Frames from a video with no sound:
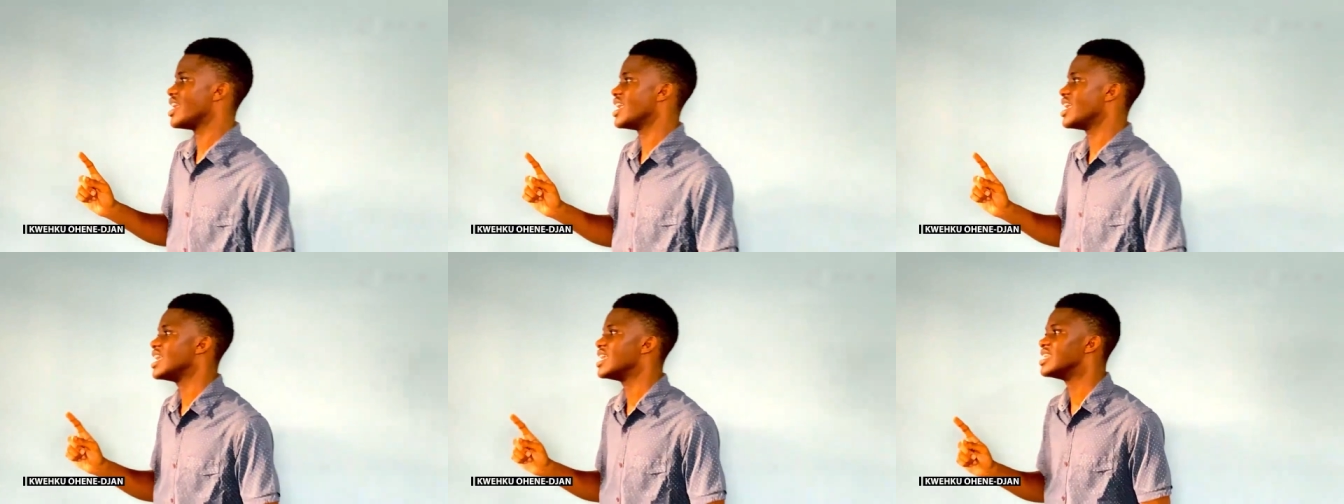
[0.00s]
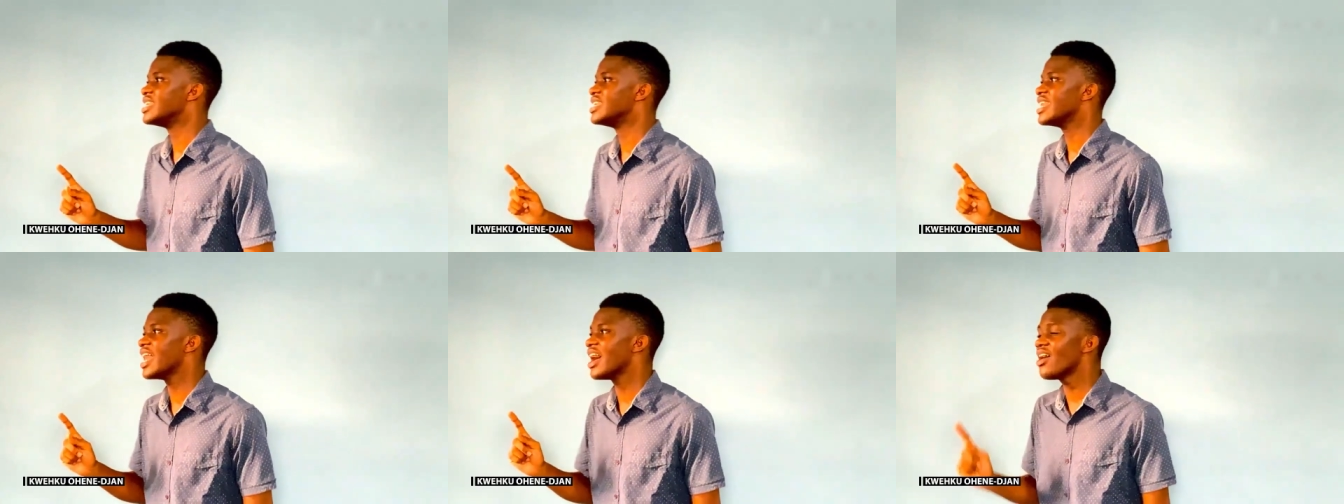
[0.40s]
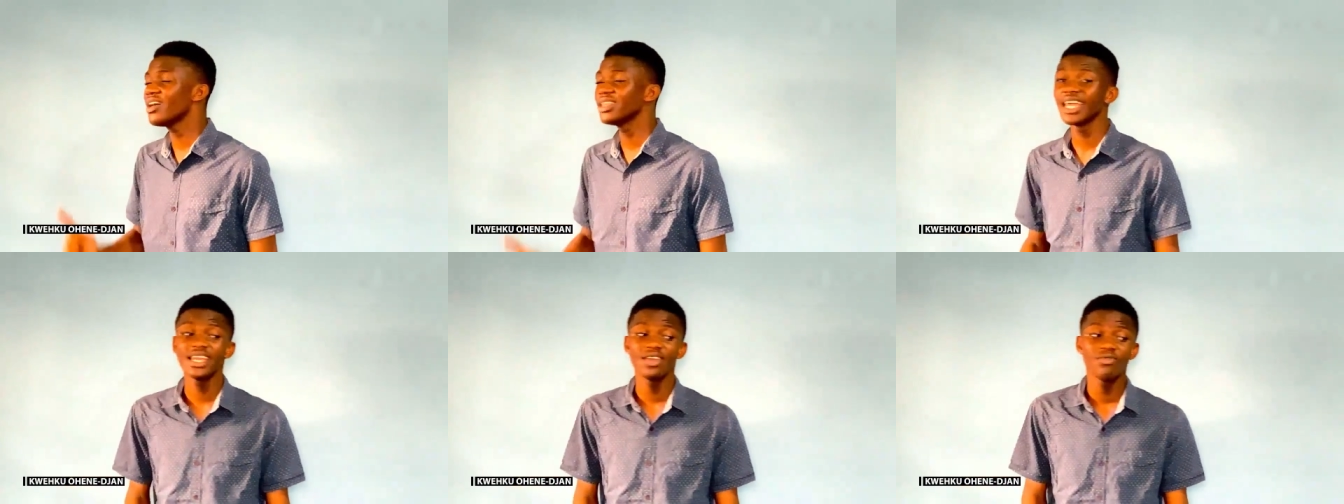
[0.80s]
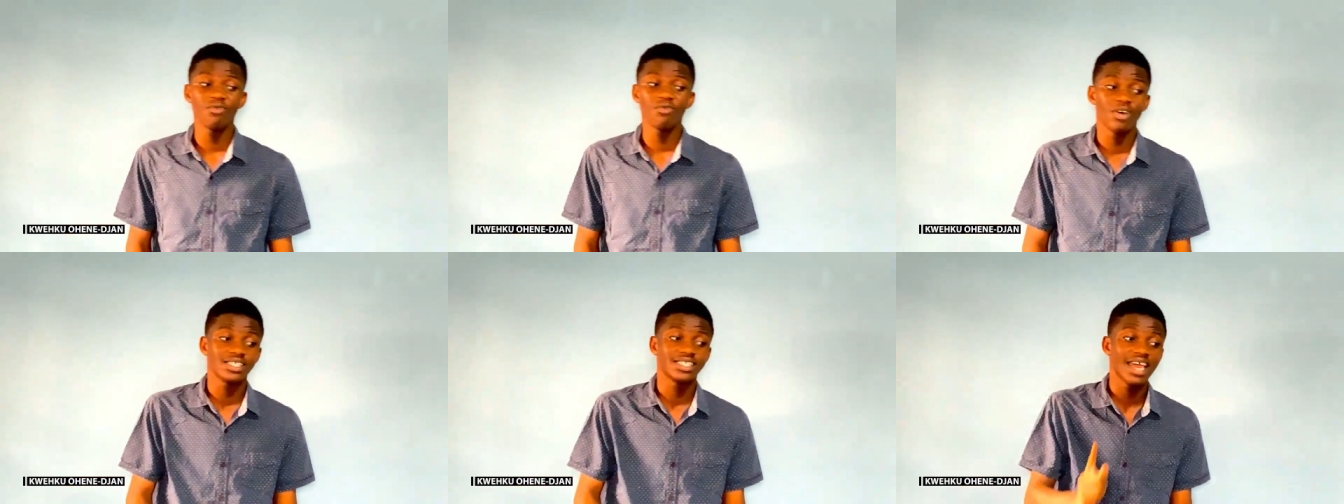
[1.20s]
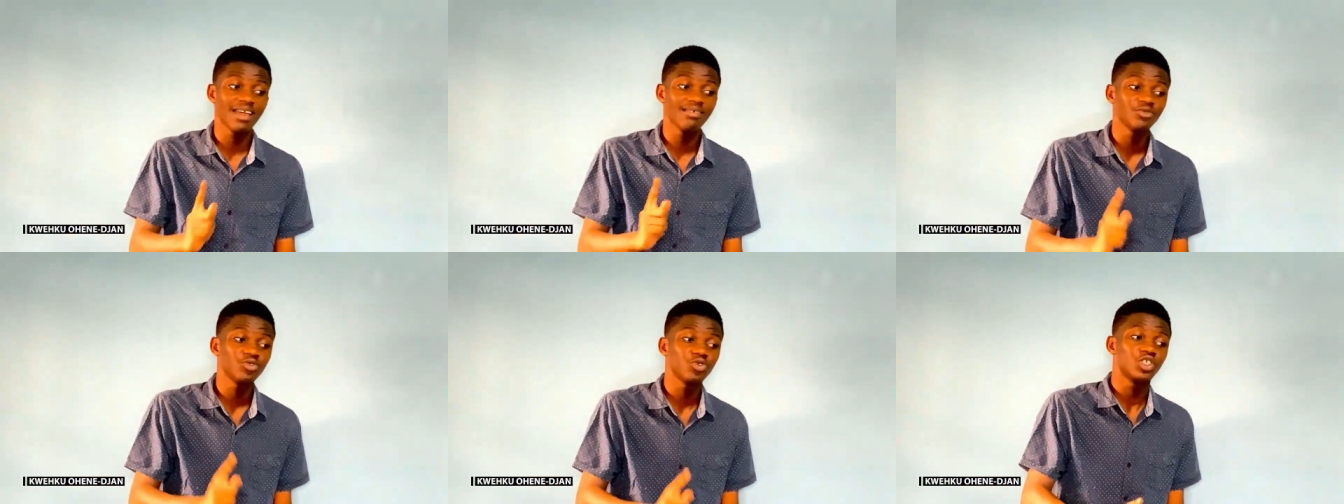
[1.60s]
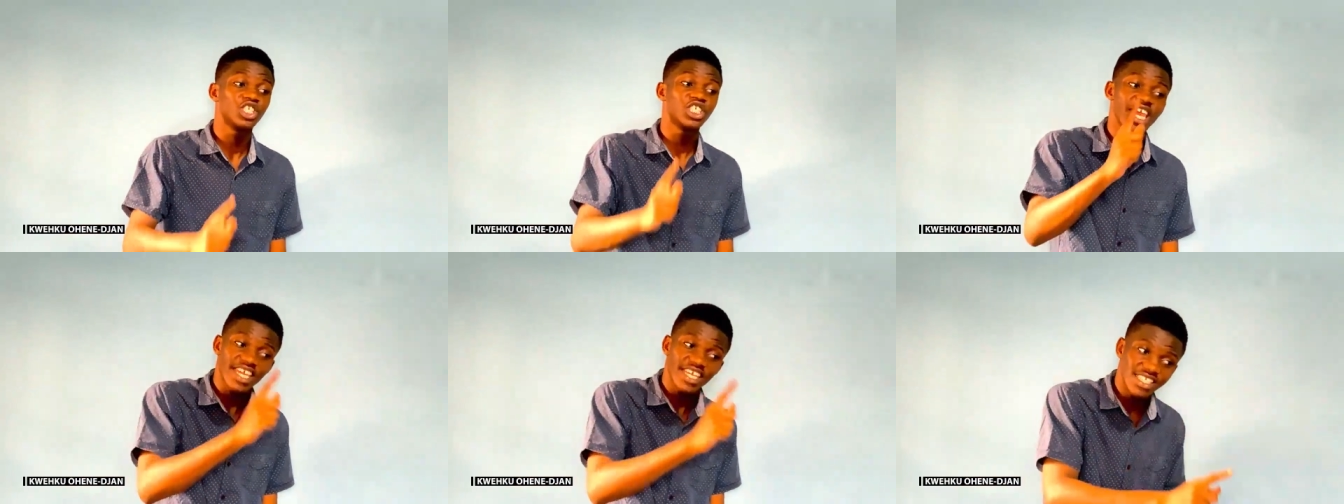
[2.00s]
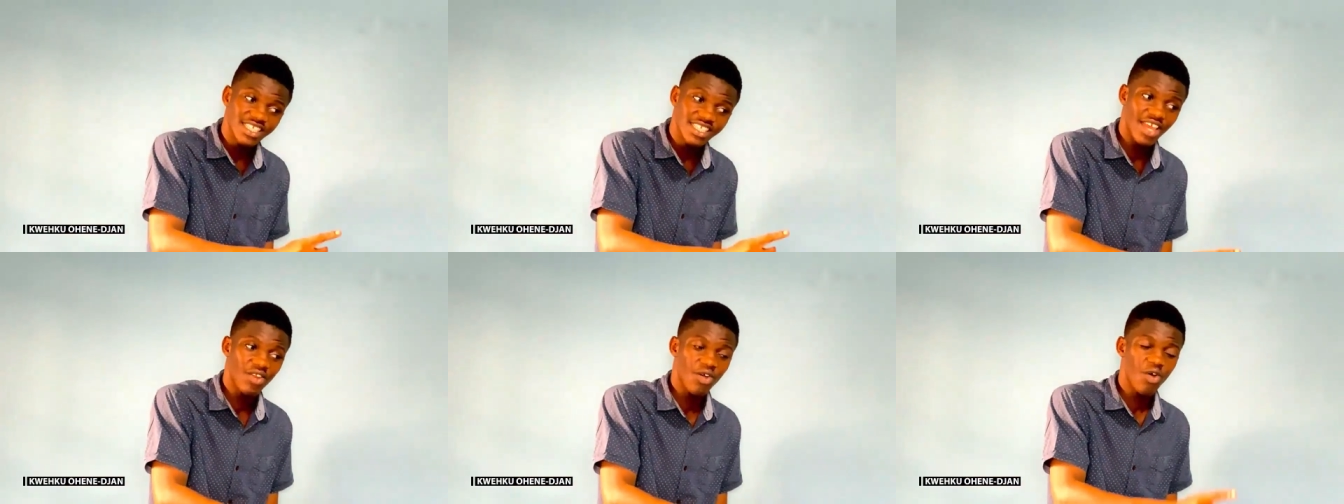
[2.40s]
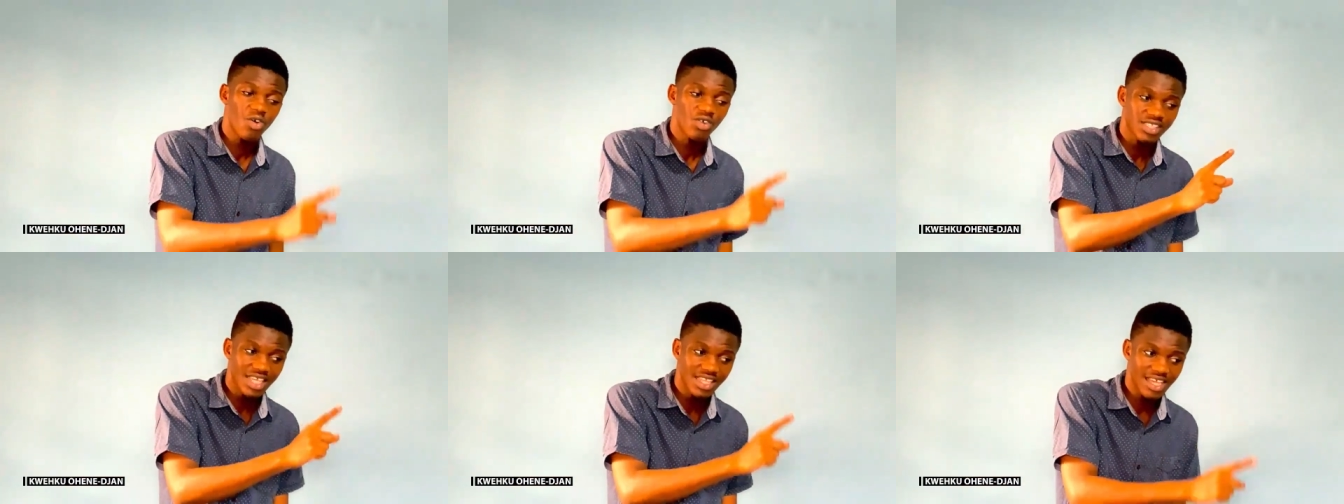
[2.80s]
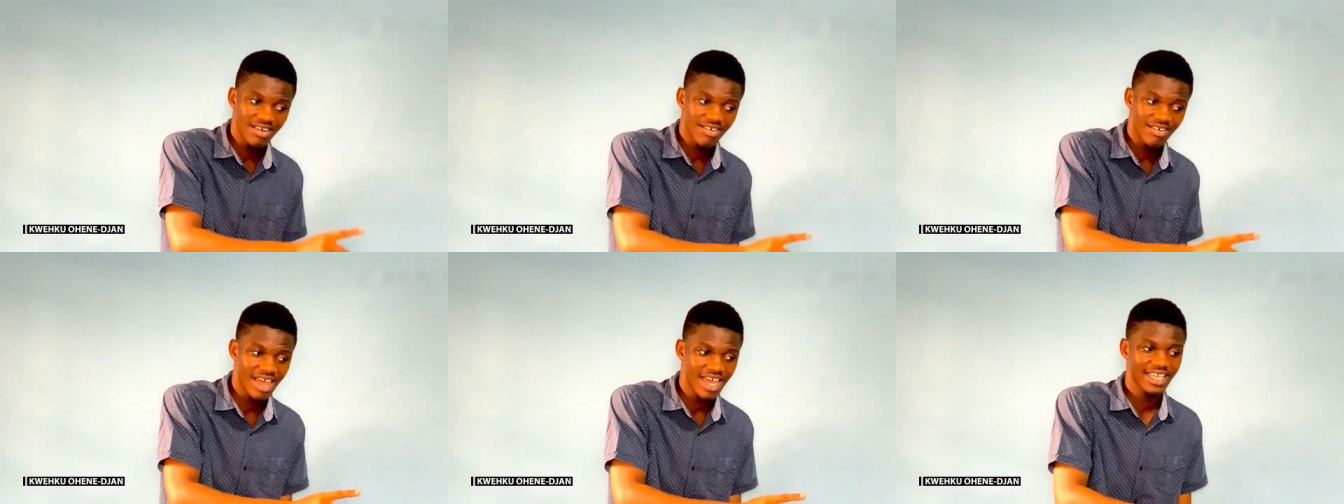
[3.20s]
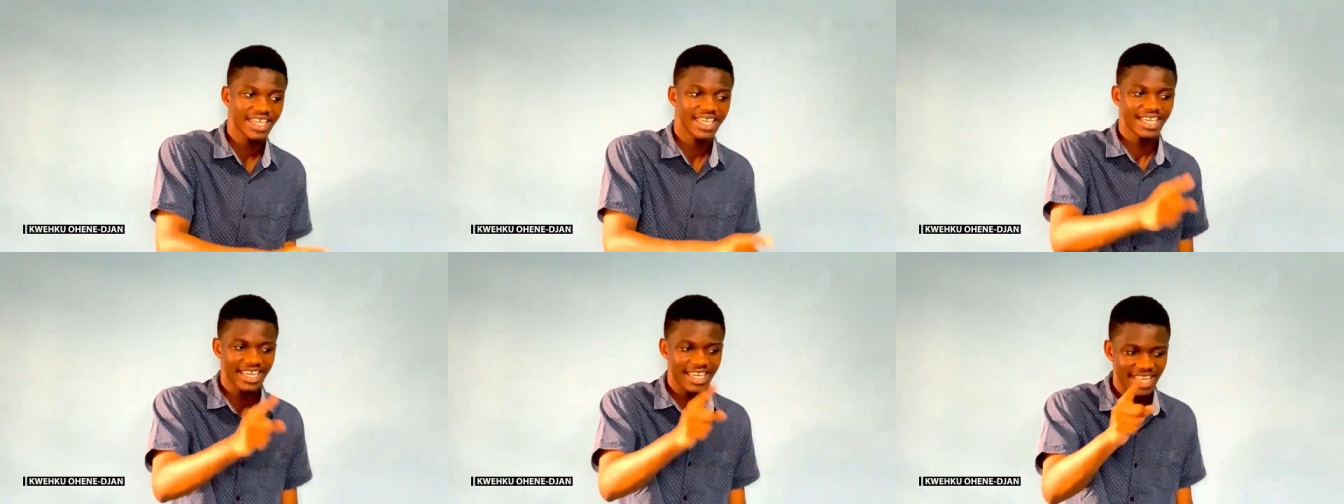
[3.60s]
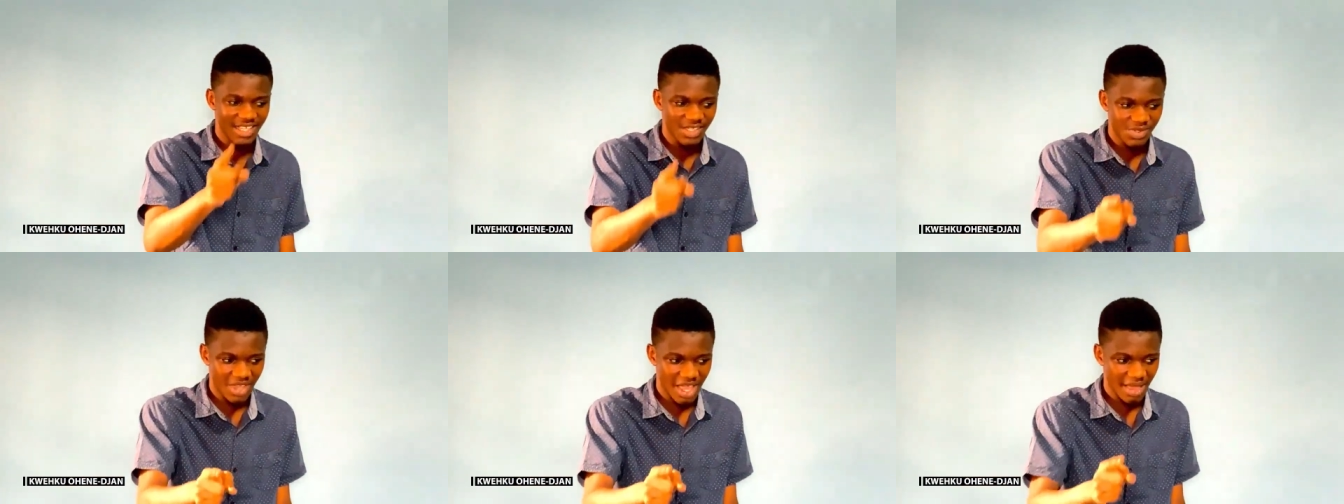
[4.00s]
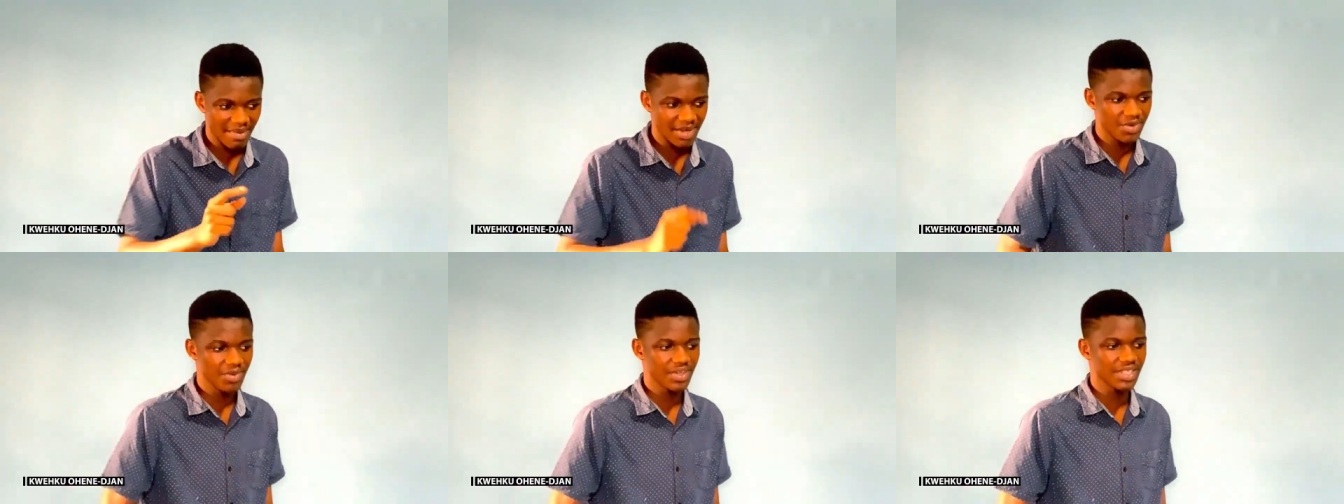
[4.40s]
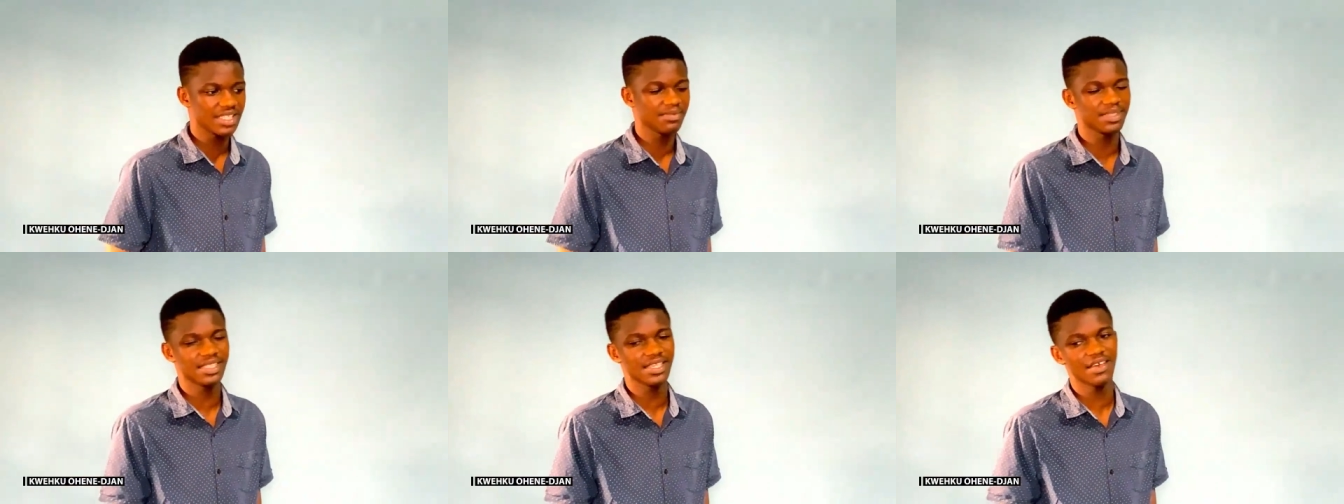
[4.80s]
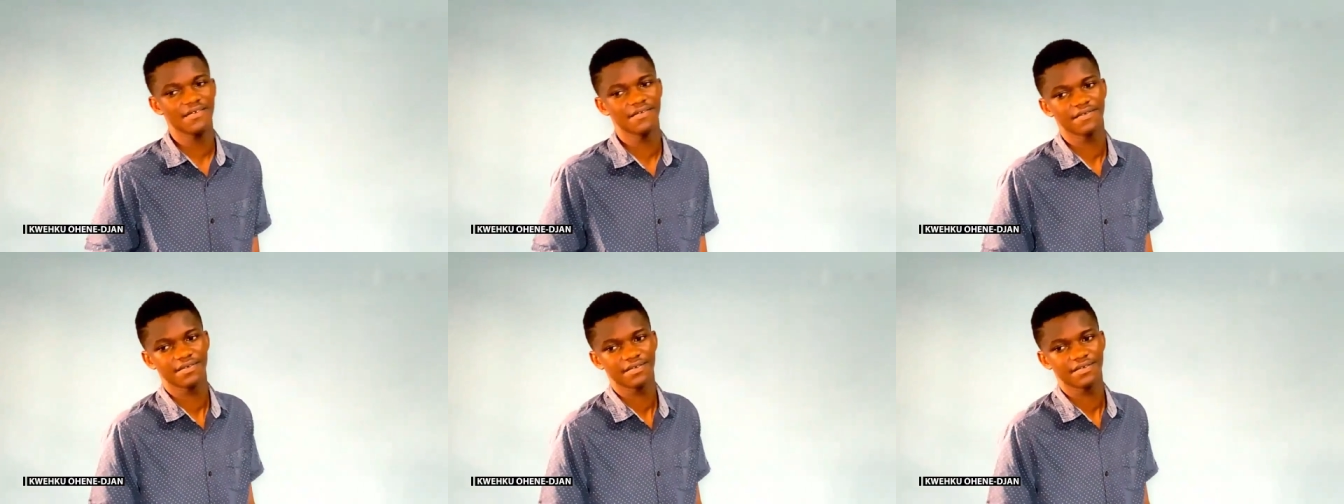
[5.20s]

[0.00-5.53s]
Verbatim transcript: now that it was time to change and alter the rank, he needed to come and do it himself.